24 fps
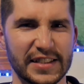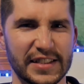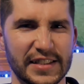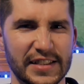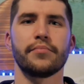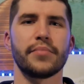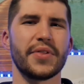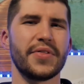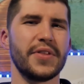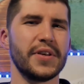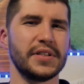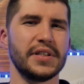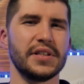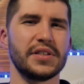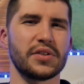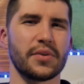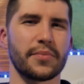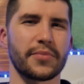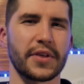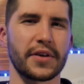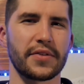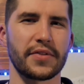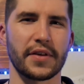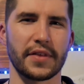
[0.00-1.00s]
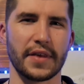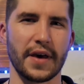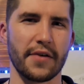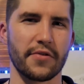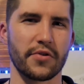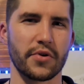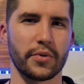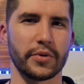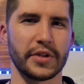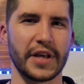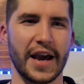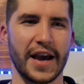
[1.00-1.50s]
But this is something that
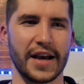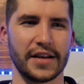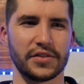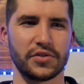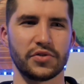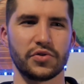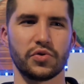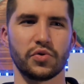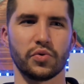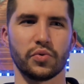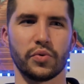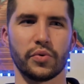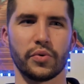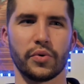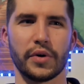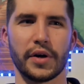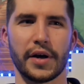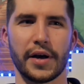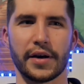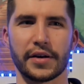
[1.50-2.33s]
everyone has to